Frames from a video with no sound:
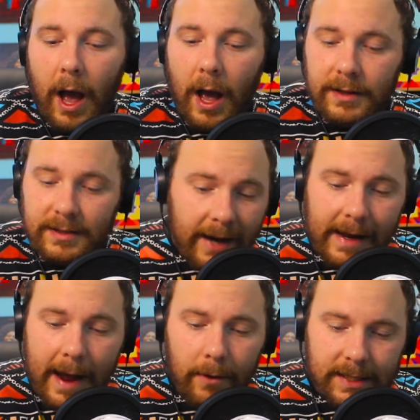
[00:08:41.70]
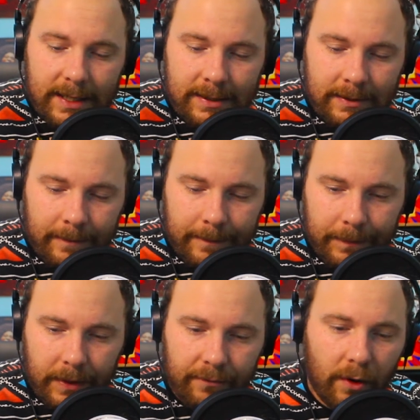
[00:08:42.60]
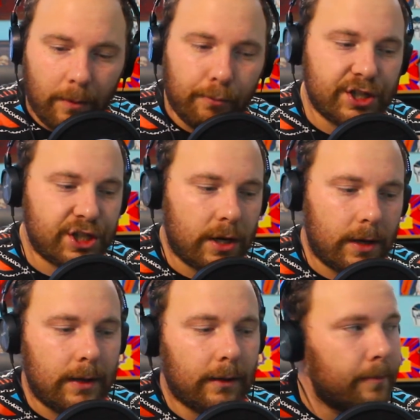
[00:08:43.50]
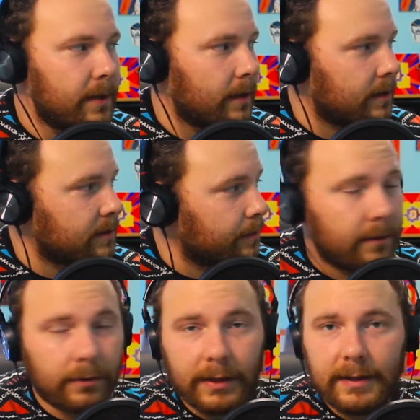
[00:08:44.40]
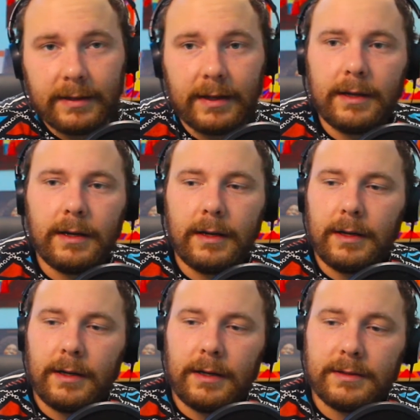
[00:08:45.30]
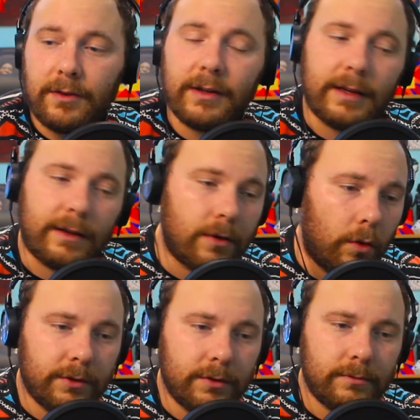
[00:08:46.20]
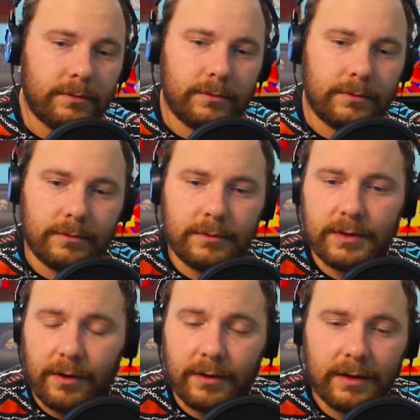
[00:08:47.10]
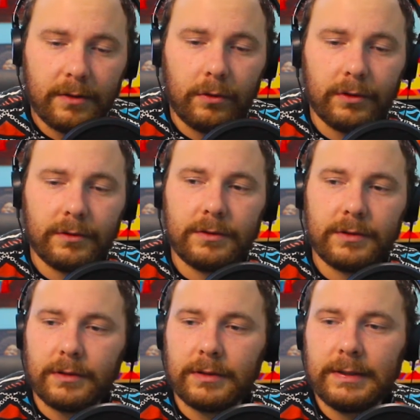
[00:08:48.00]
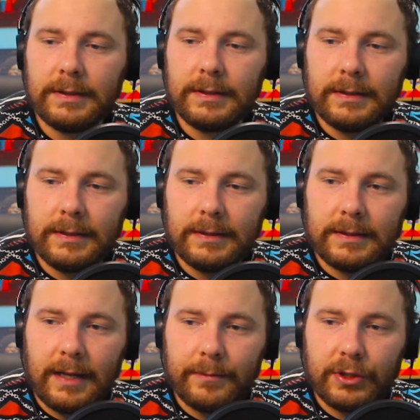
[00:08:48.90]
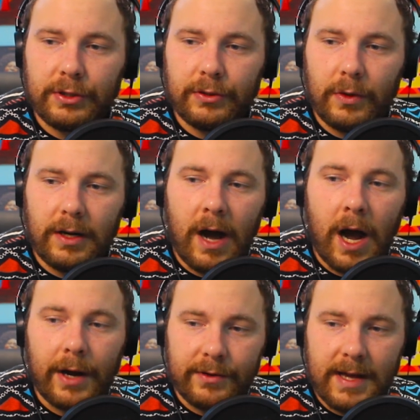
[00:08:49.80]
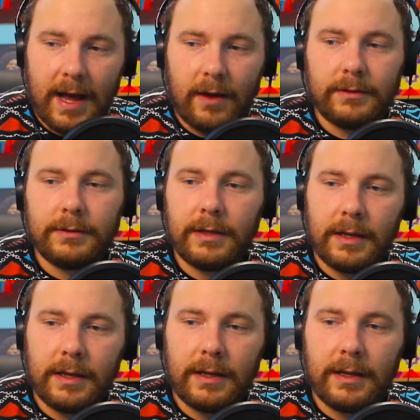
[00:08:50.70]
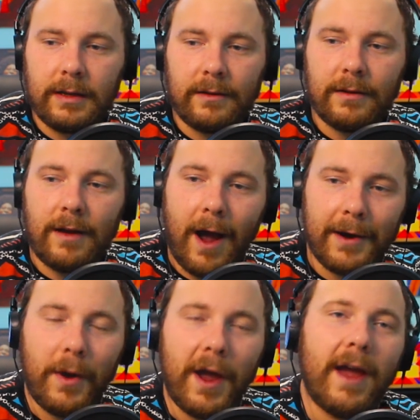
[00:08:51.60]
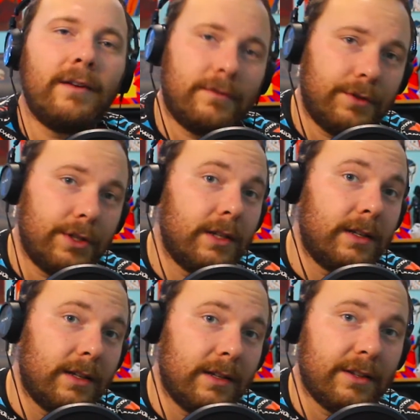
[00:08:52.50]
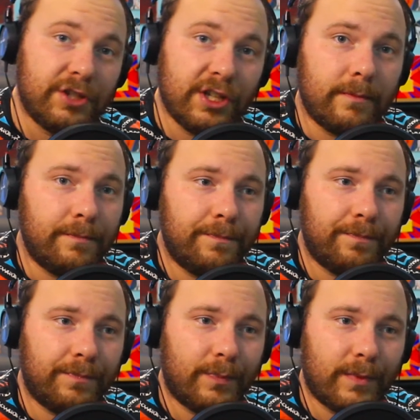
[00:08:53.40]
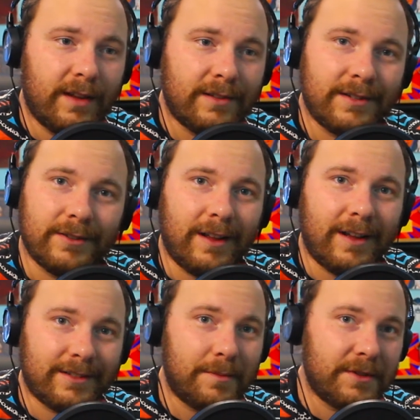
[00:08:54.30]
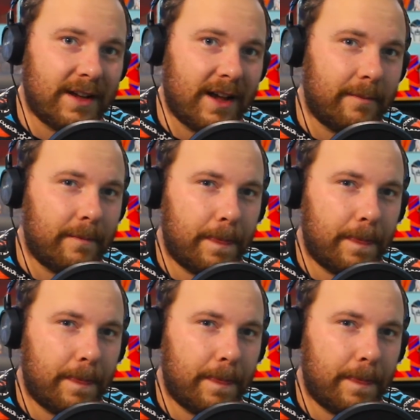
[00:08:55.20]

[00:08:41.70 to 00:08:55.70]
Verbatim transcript: Signing out from British Columbia. It's a beautiful day today. Uh, it's starting to get colder. It's starting to get colder. So, time to uh, hunker down and, and, hide away in the gym until uh, summertime.